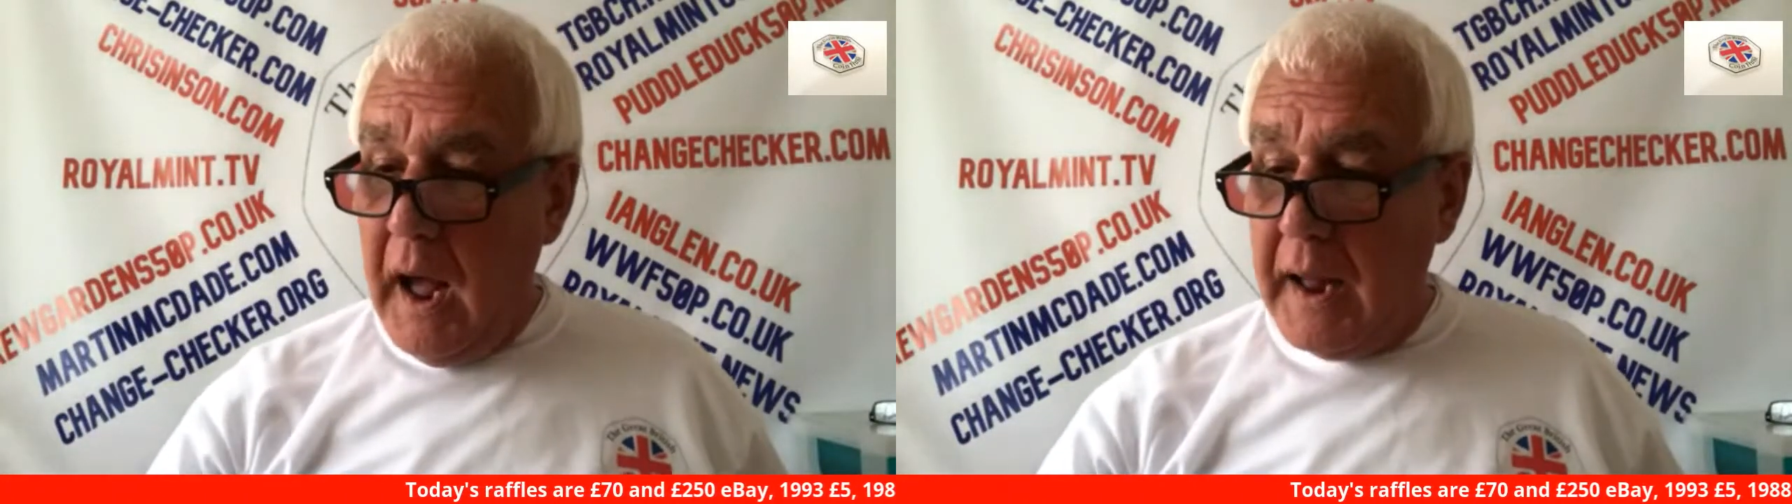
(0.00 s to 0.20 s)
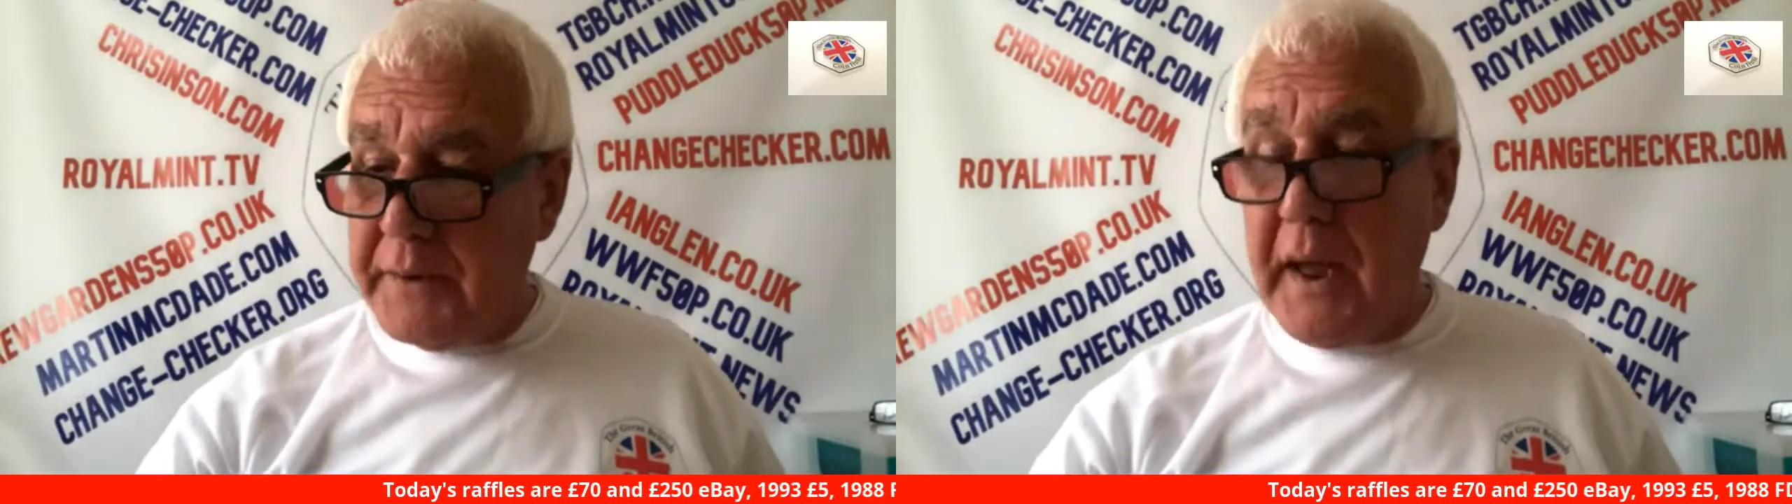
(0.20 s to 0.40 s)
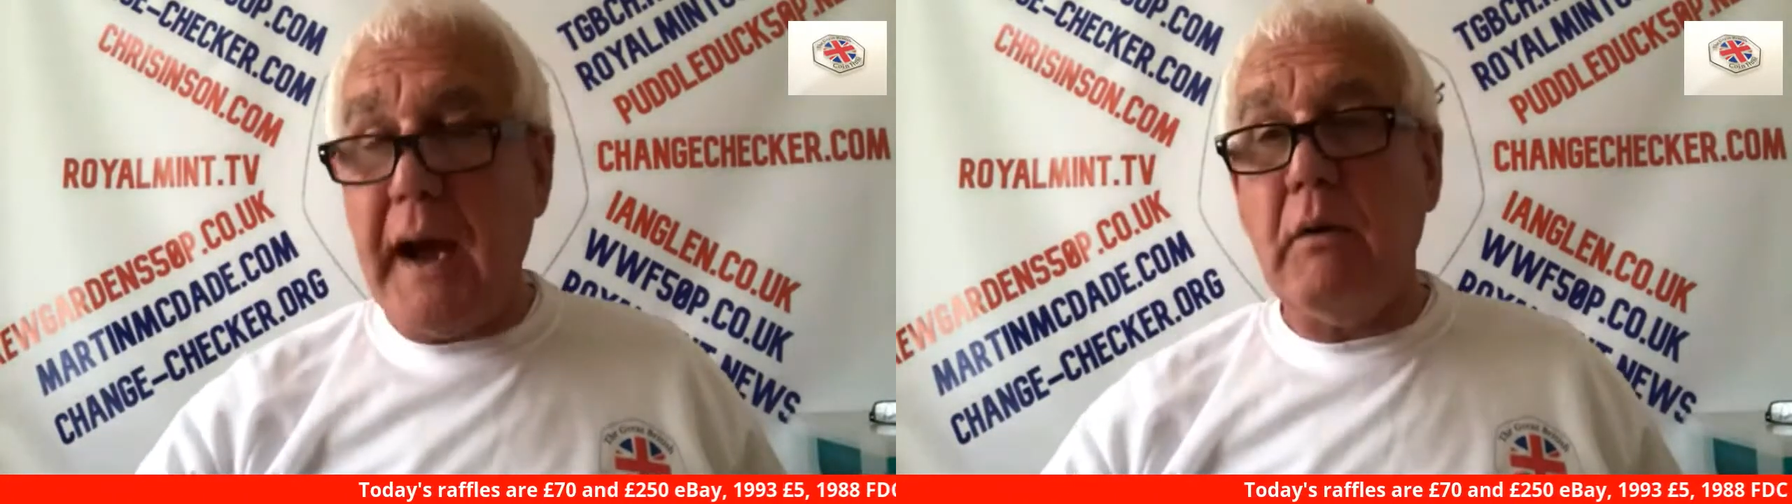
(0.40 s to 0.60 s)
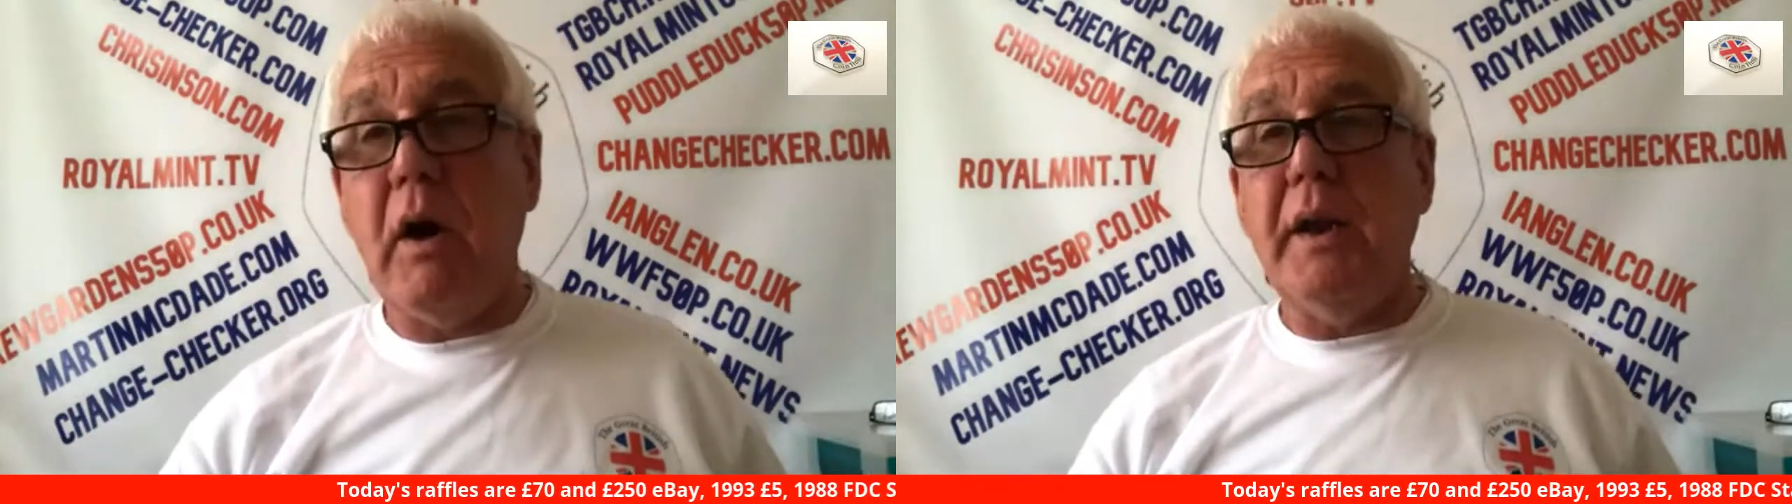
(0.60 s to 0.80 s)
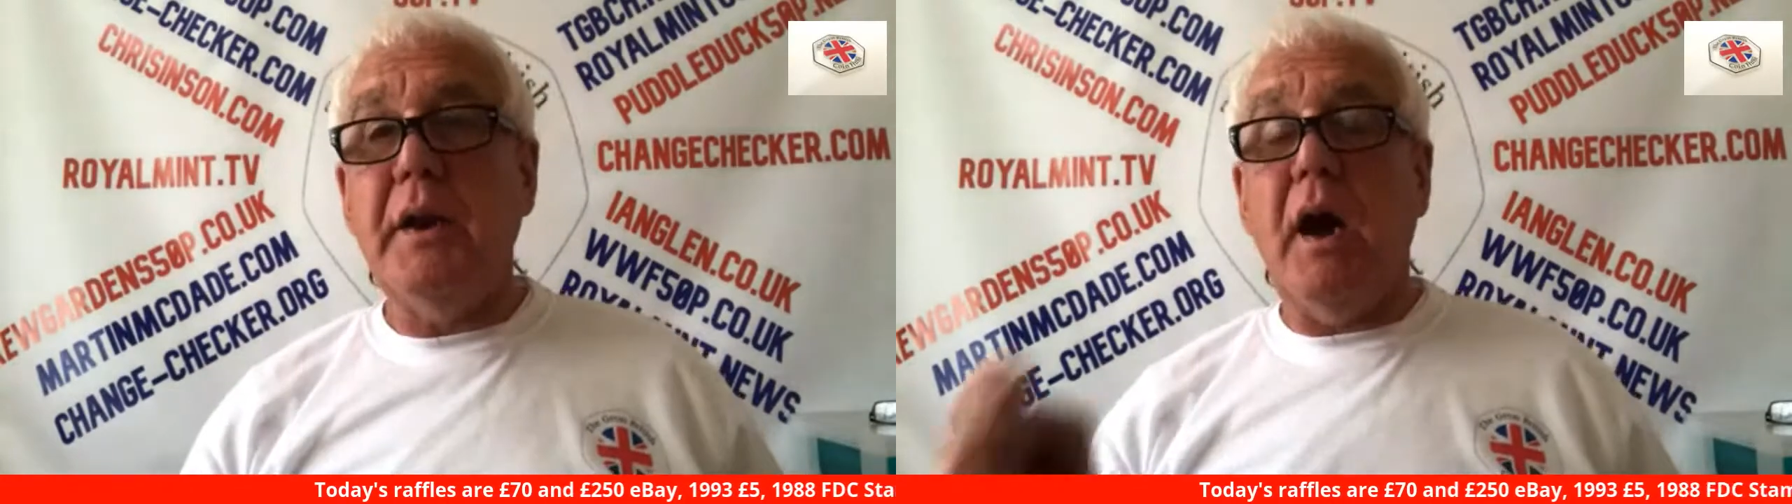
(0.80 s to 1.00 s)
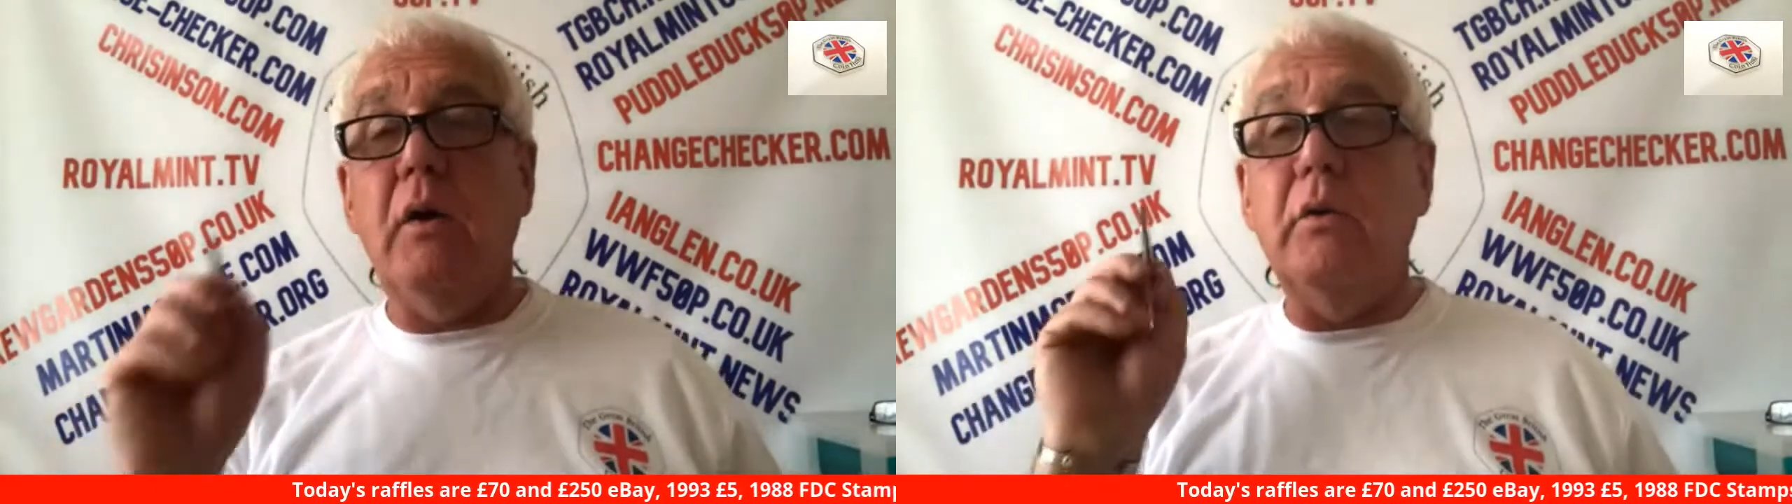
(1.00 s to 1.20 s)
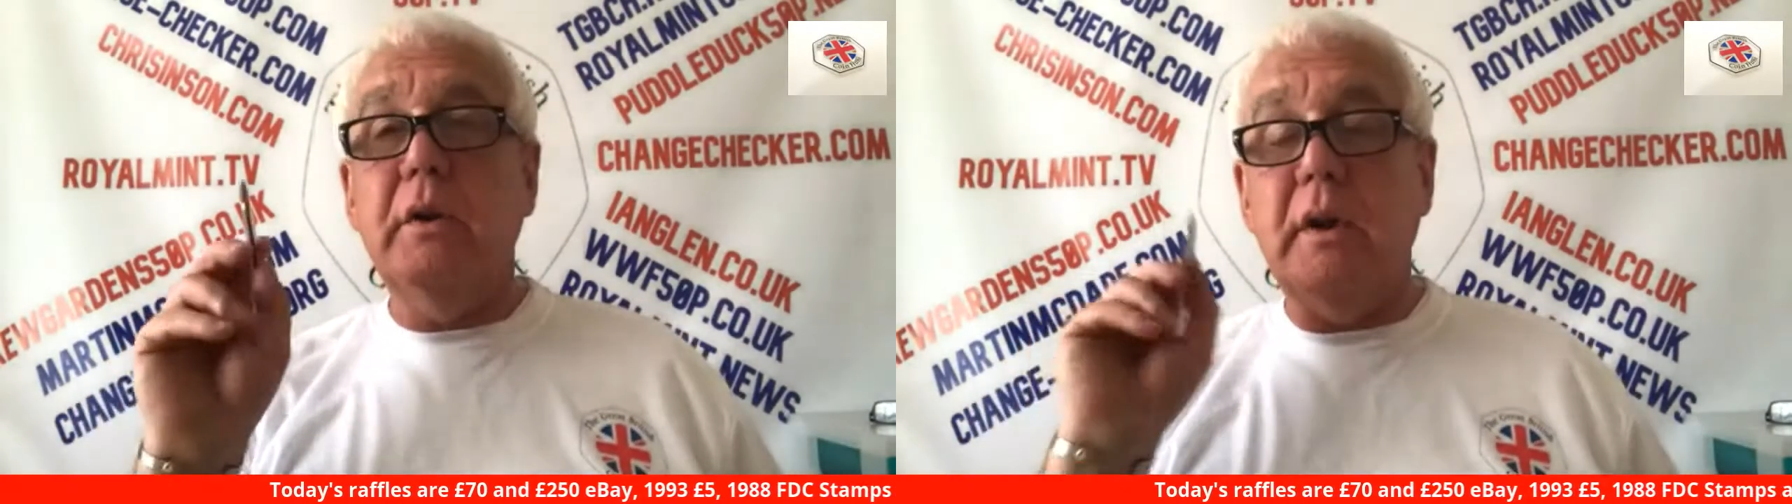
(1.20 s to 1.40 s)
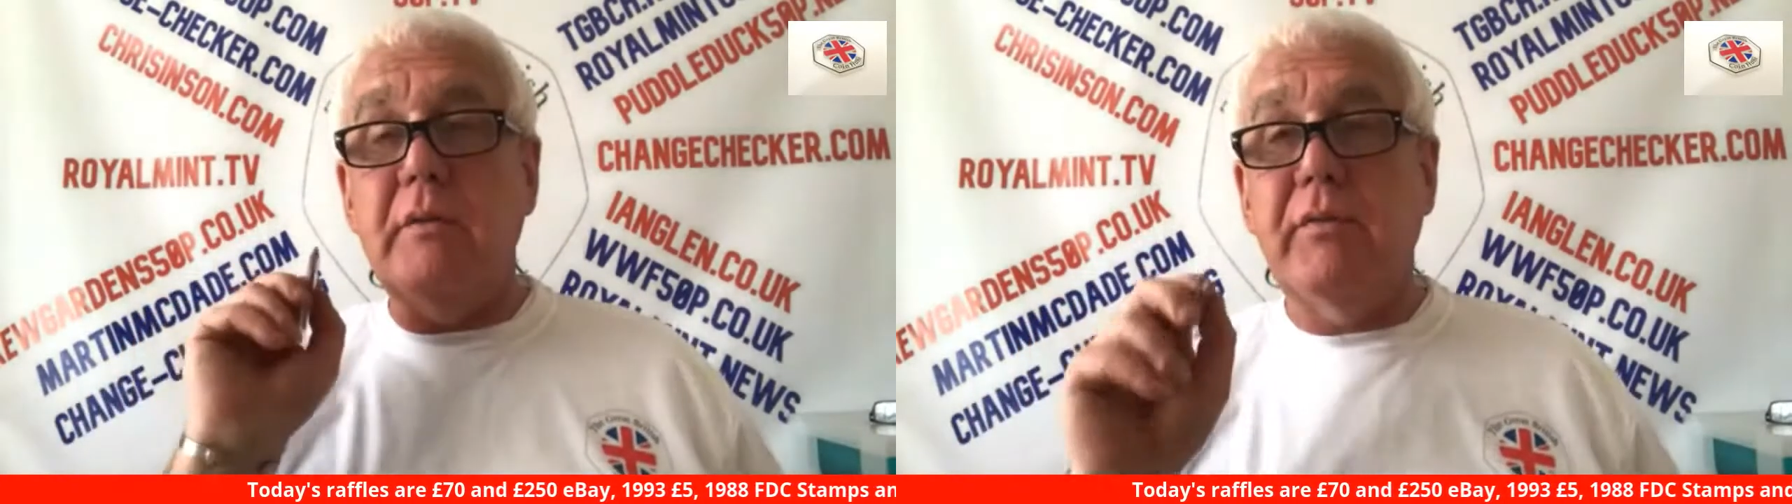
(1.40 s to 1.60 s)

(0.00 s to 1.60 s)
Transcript: And now I know that the